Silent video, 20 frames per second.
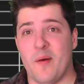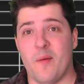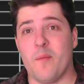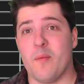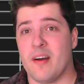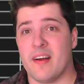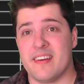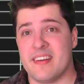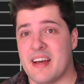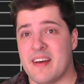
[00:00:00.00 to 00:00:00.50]

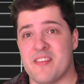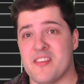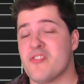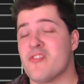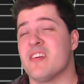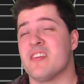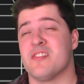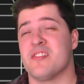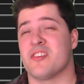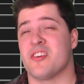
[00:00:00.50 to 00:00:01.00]
Dafydd
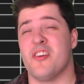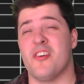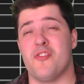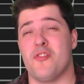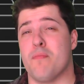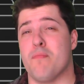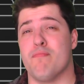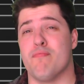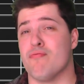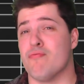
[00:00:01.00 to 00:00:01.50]
Trussel's going
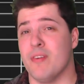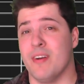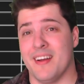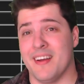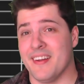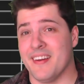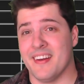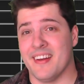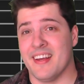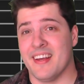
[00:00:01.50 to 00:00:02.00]
to do
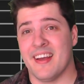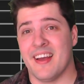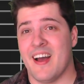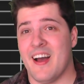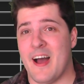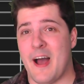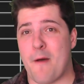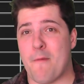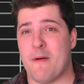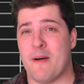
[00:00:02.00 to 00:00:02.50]
brilliantly.
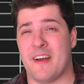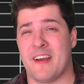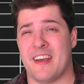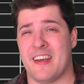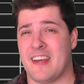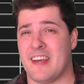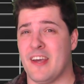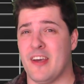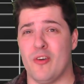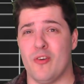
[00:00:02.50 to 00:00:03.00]
I'm a
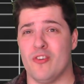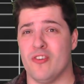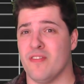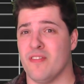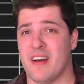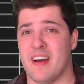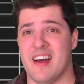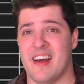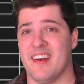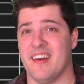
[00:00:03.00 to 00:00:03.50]
huge
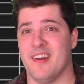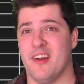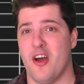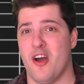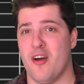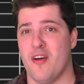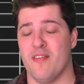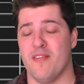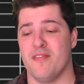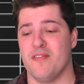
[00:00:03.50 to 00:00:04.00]
fan
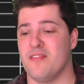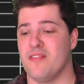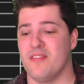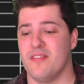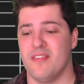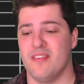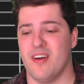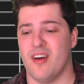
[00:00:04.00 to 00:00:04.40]
of